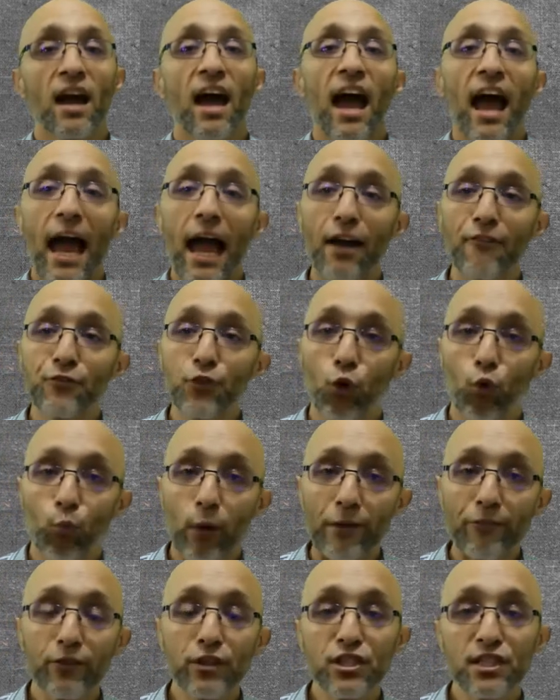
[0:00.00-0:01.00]
After
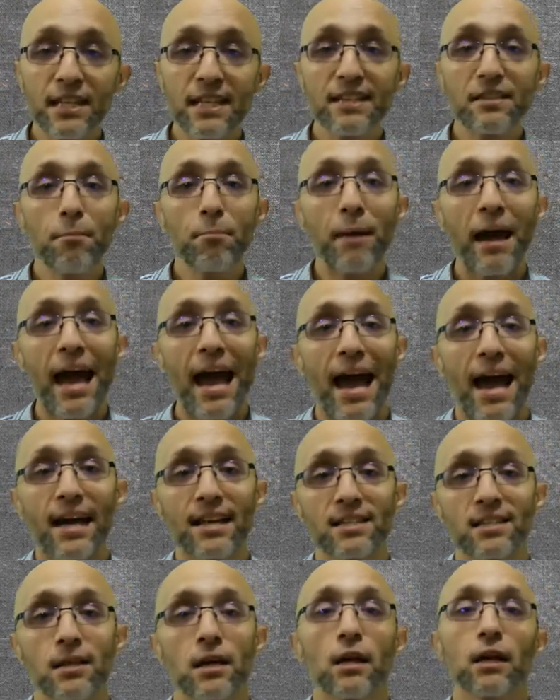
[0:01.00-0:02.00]
referencing the
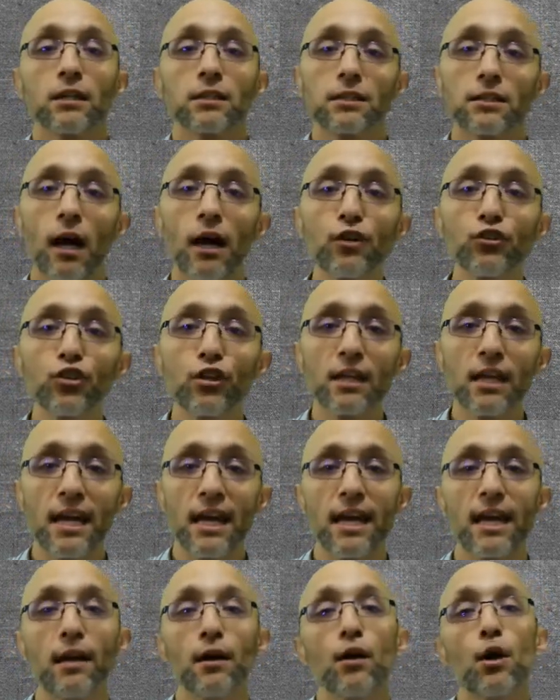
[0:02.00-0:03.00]
past, Dr.
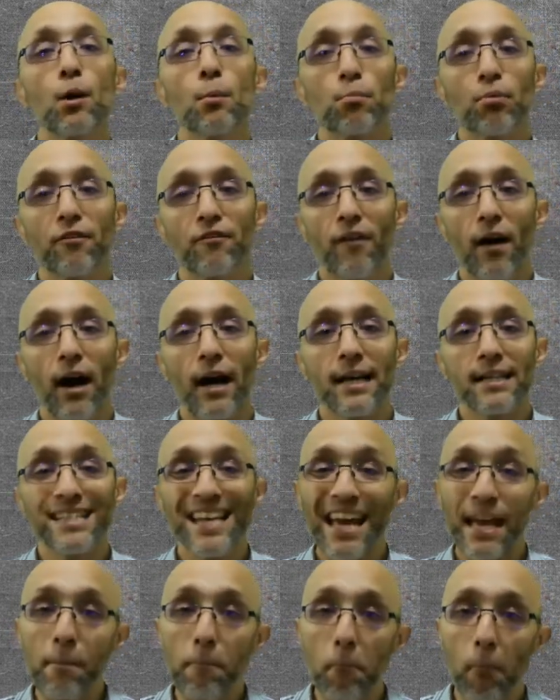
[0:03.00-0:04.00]
King provides
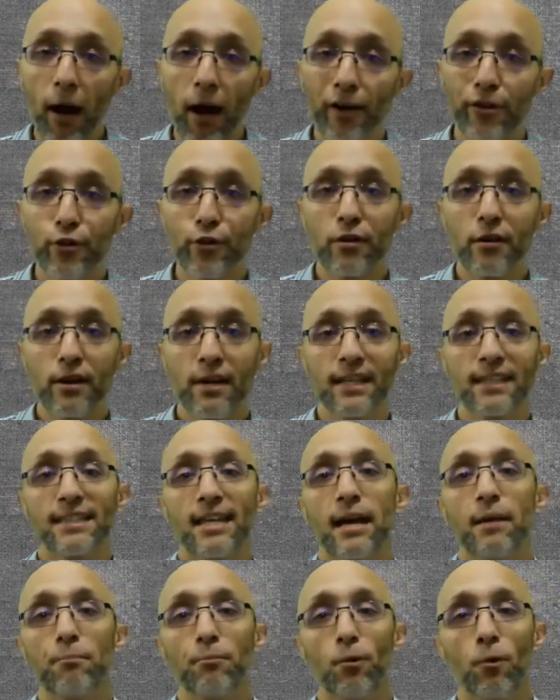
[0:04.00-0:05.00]
a modern
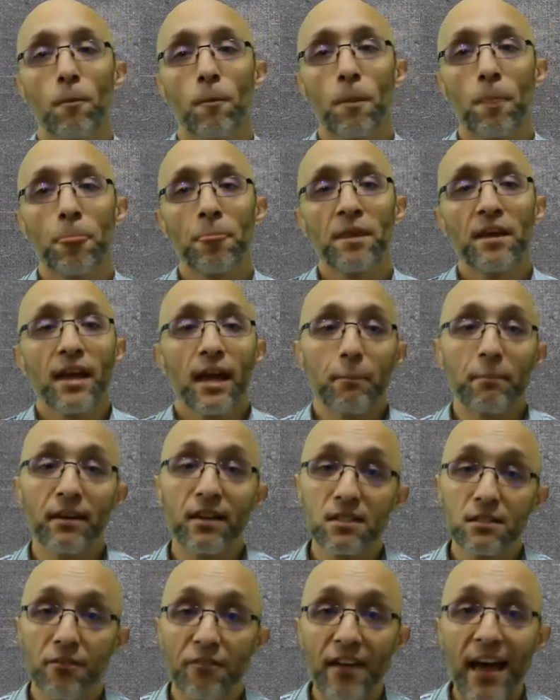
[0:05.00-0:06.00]
example. And because
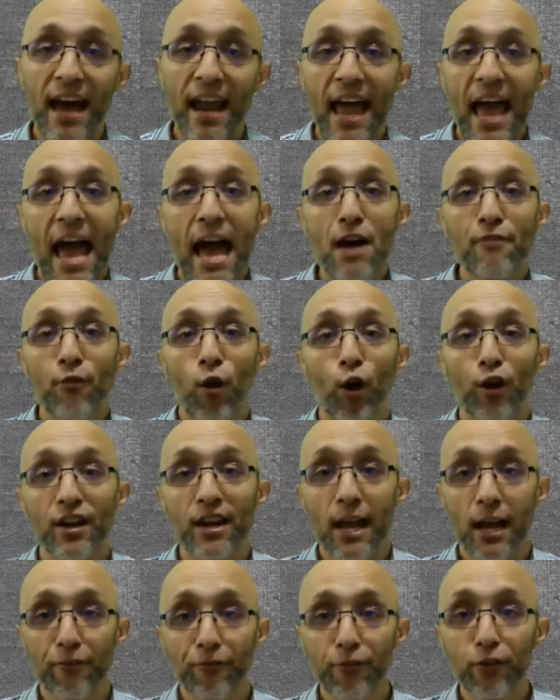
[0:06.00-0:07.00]
of that half-hearted
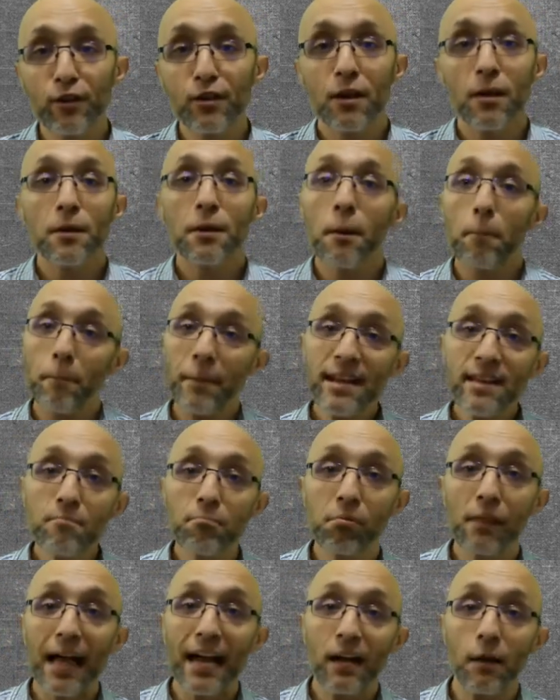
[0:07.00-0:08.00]
effort, many
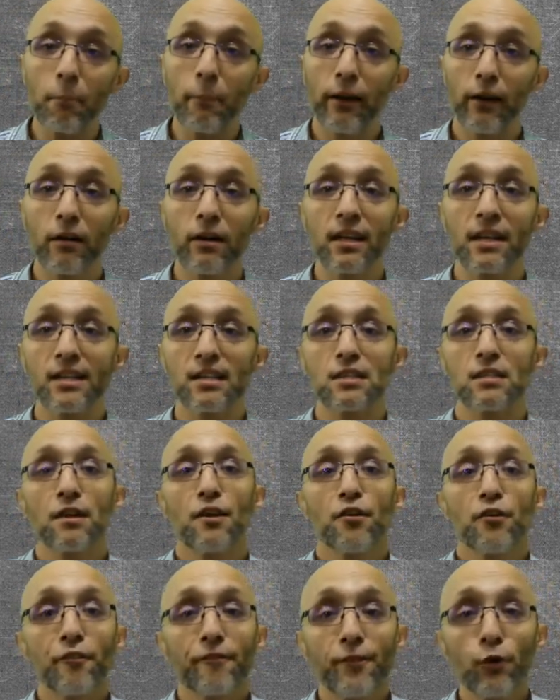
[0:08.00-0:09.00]
Black Americans
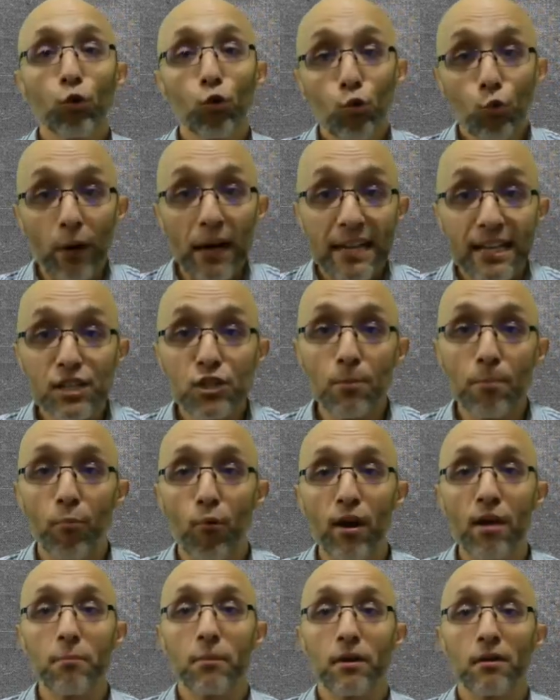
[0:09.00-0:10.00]
feel great
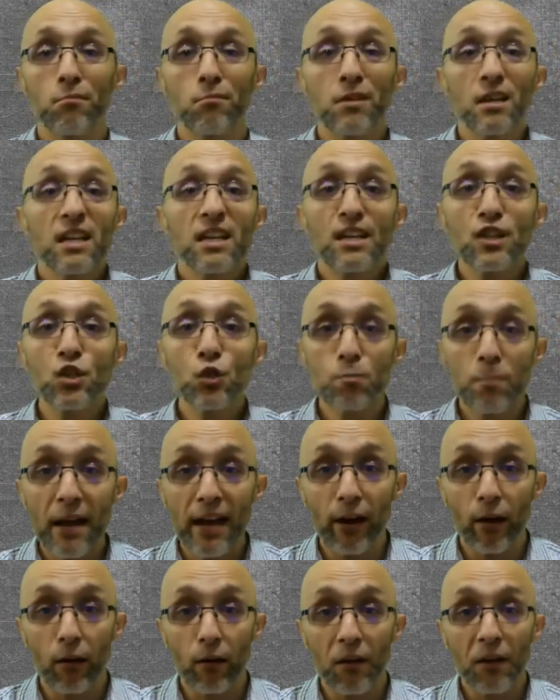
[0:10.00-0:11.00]
disappointment,
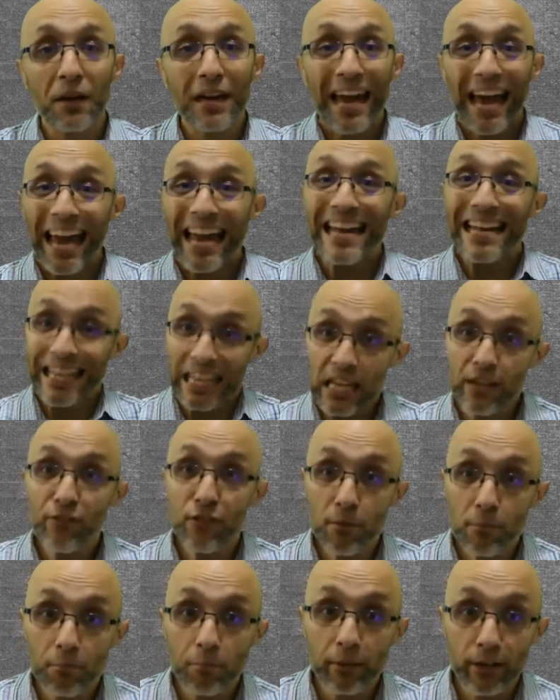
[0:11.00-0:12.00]
despair, and
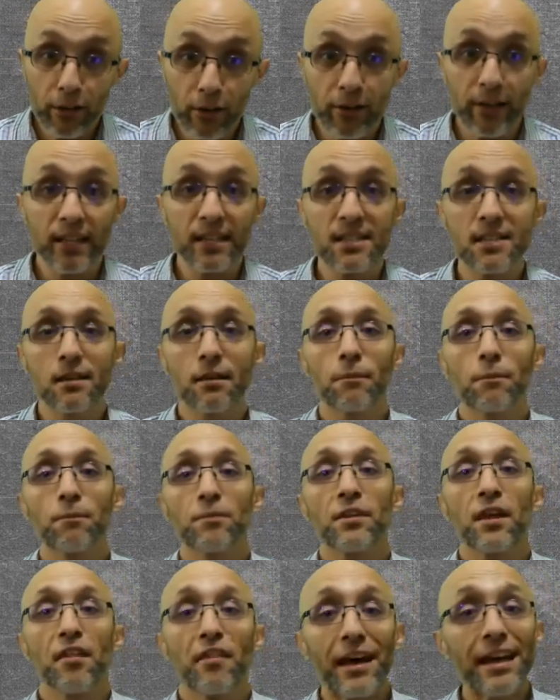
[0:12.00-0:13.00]
even bitterness
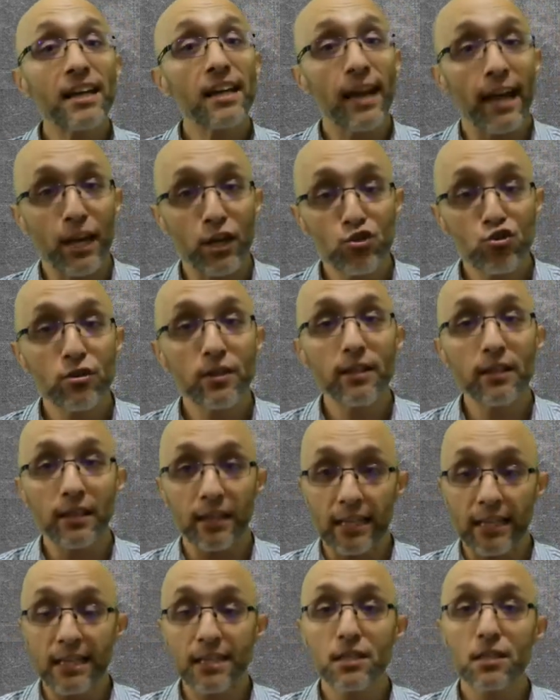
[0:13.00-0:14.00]
that occasionally
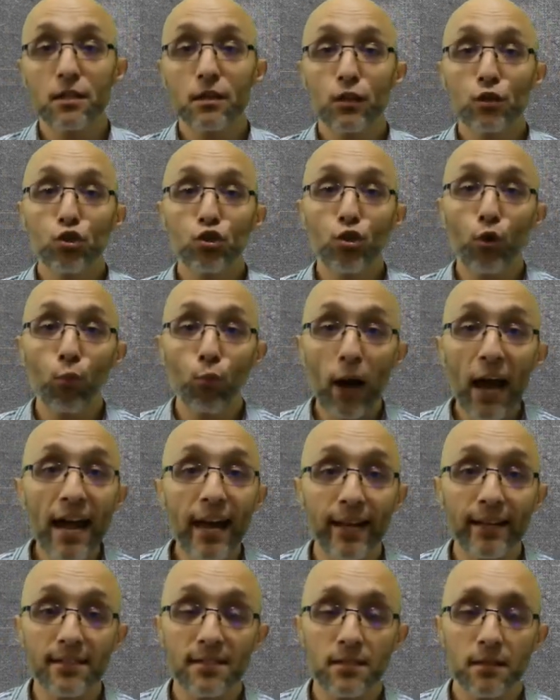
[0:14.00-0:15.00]
leads to
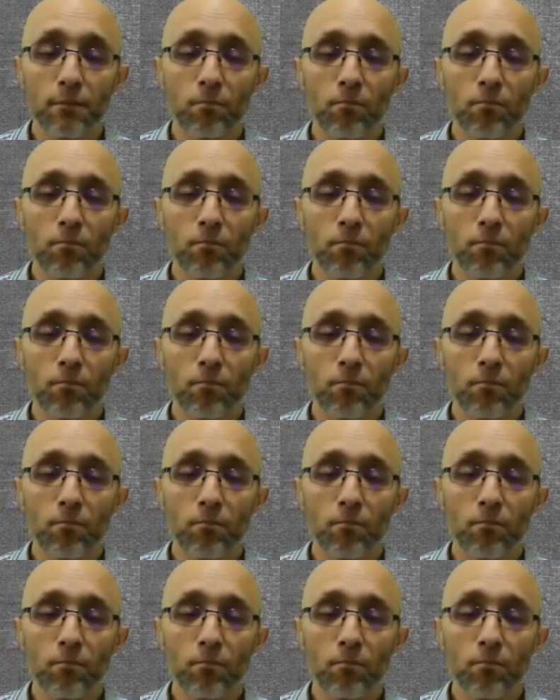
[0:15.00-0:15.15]
riots.